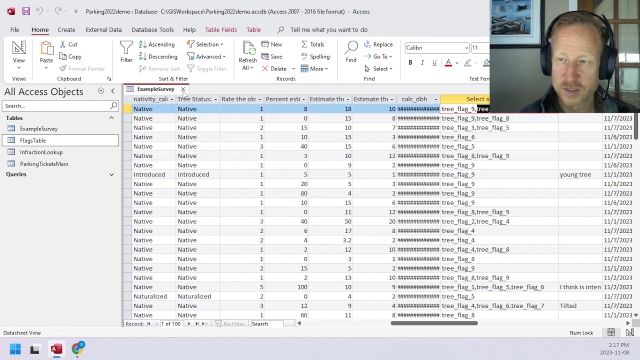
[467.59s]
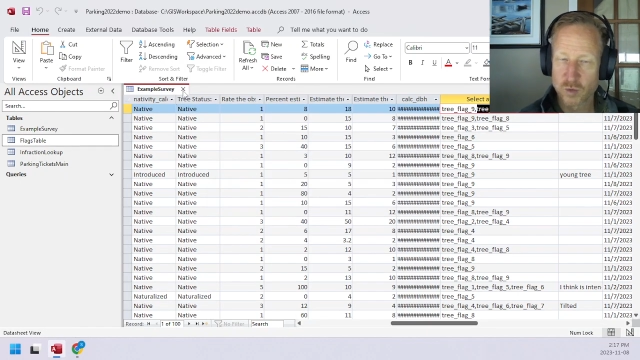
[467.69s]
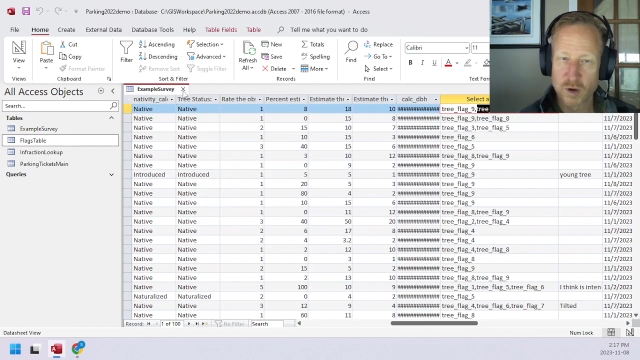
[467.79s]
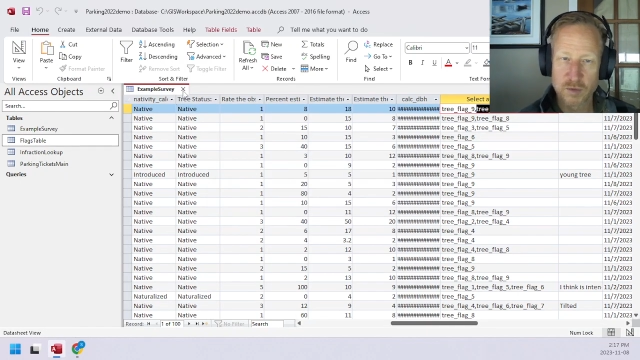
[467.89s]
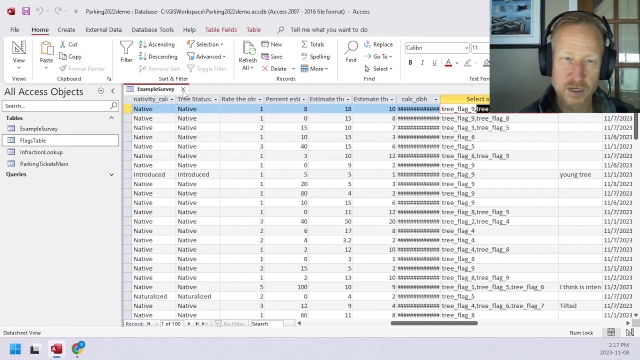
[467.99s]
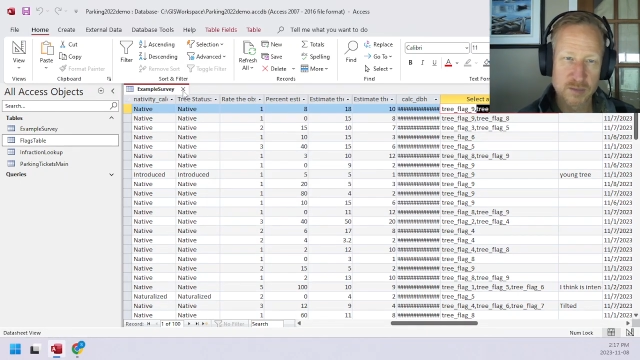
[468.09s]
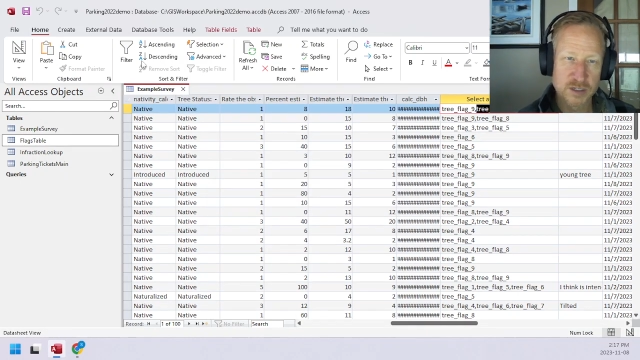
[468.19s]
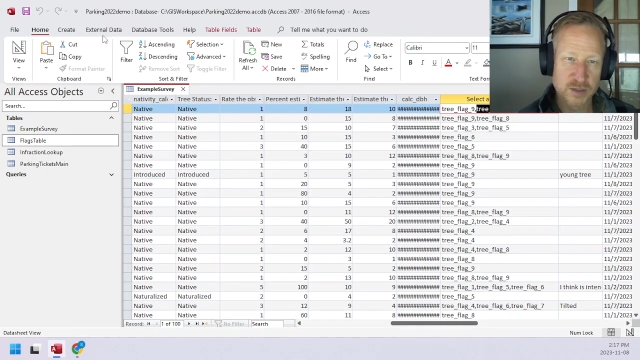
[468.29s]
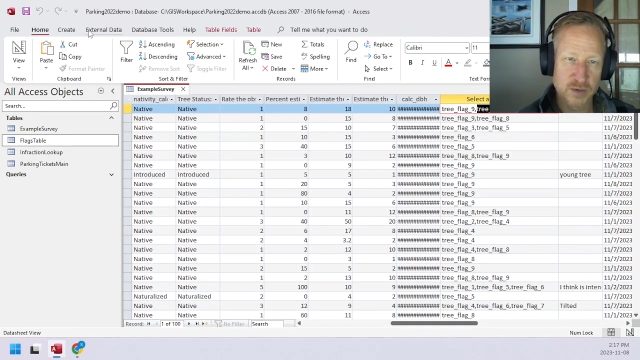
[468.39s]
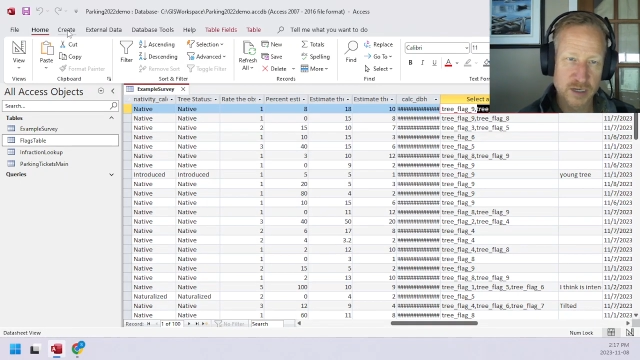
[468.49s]
what we're going to be
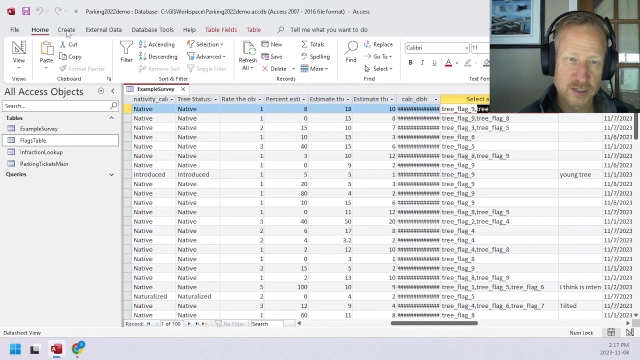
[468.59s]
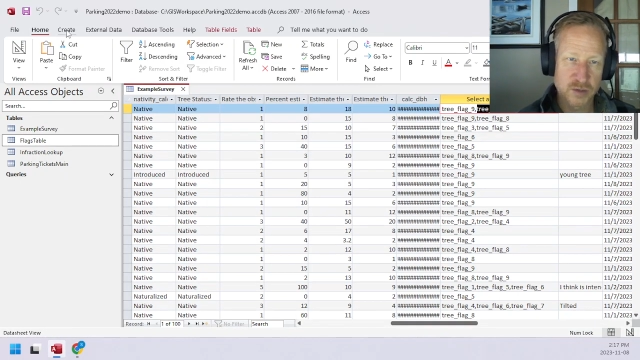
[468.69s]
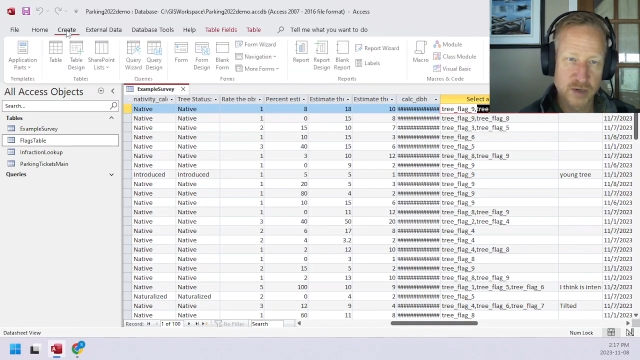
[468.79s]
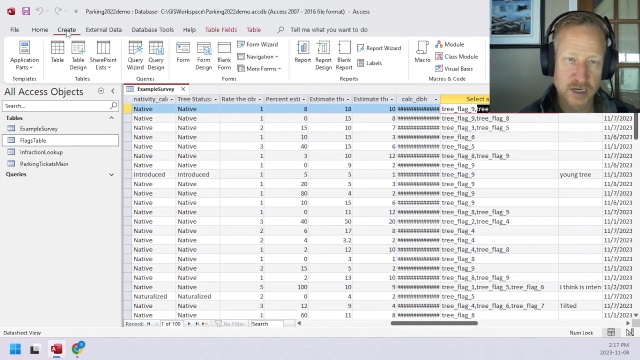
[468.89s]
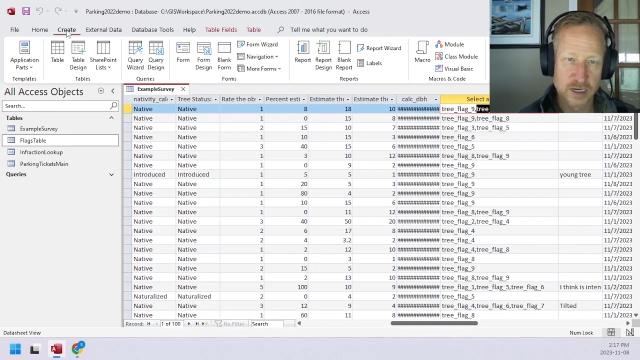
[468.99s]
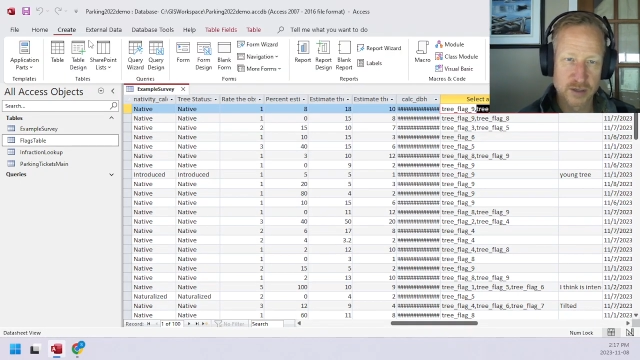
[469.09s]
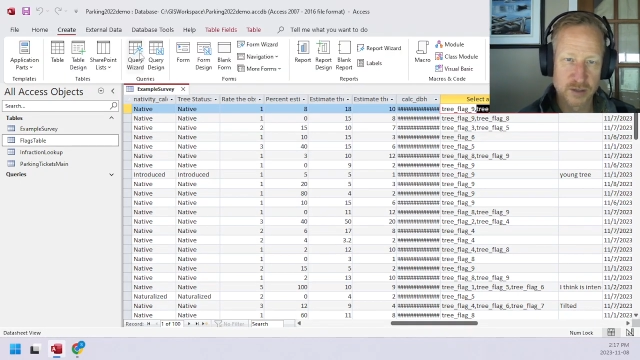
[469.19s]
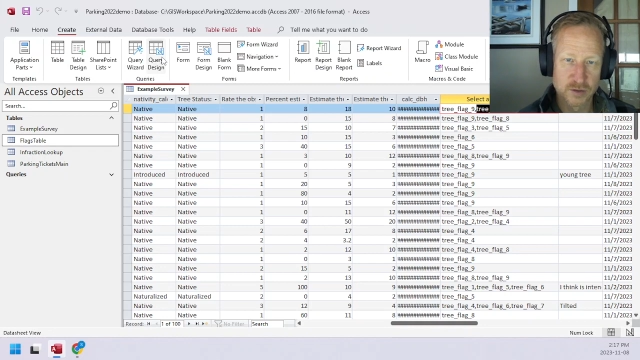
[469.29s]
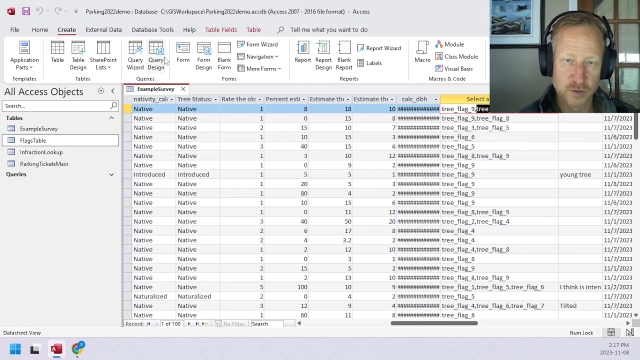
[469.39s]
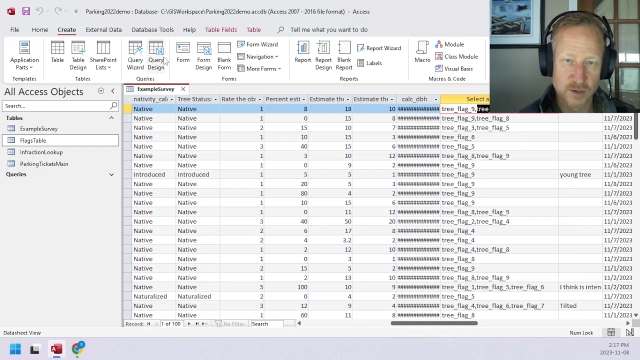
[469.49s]
doing is creating a
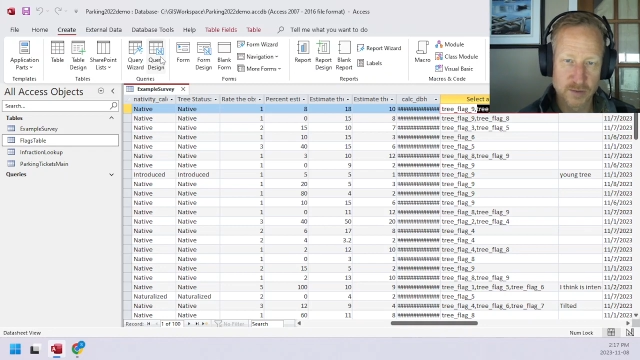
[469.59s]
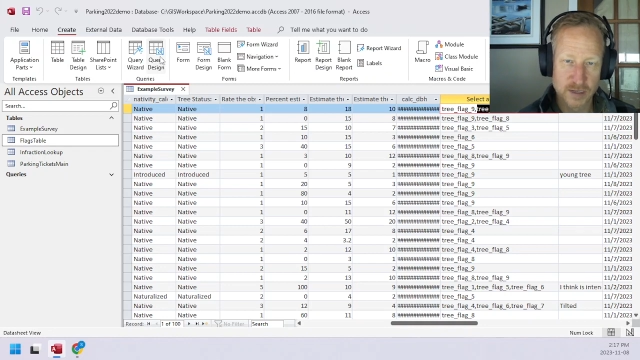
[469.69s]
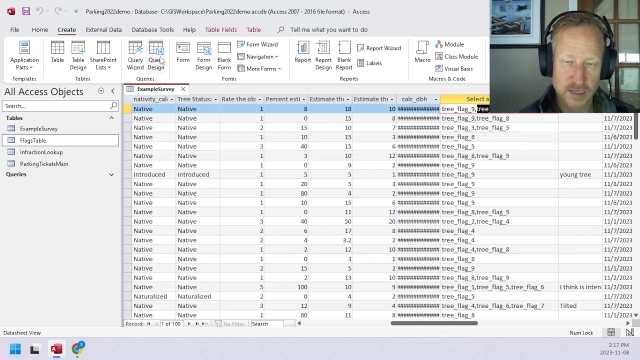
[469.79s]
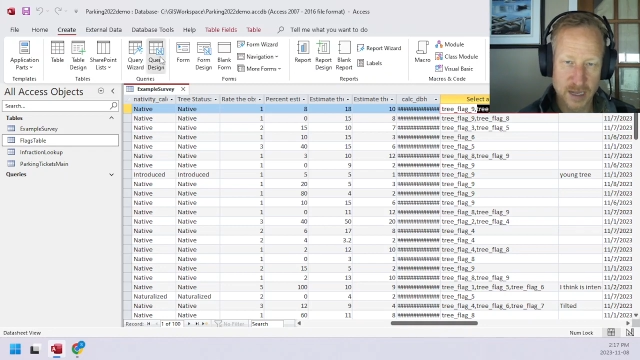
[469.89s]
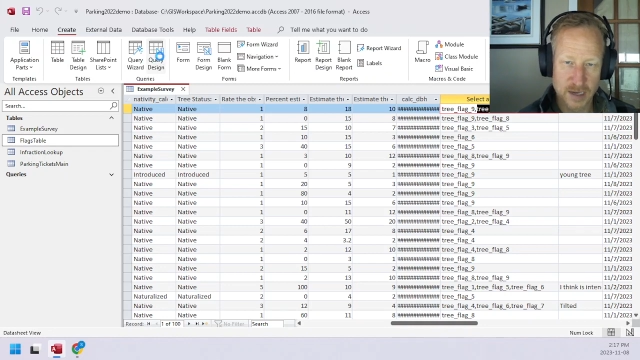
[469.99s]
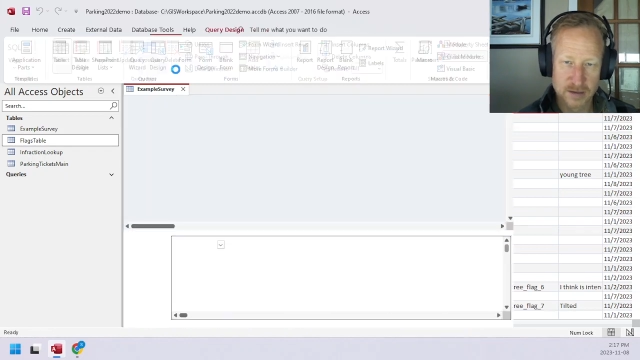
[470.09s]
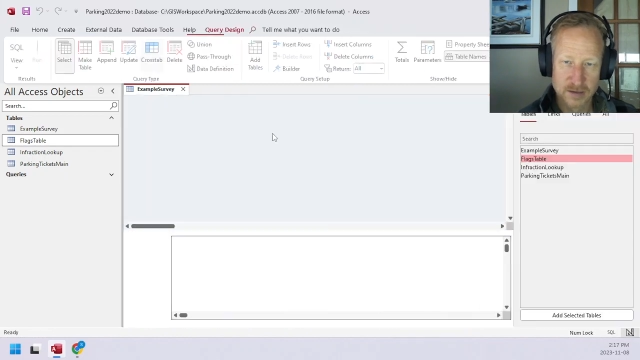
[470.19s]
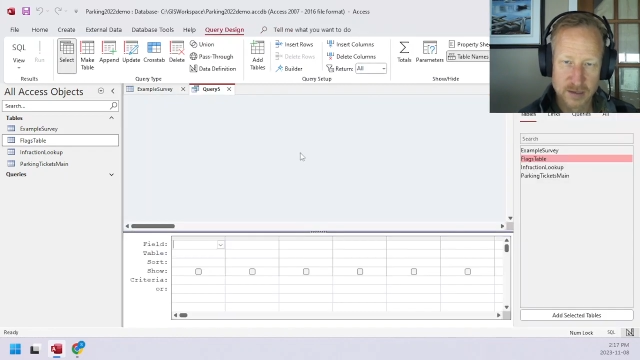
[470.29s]
new query again.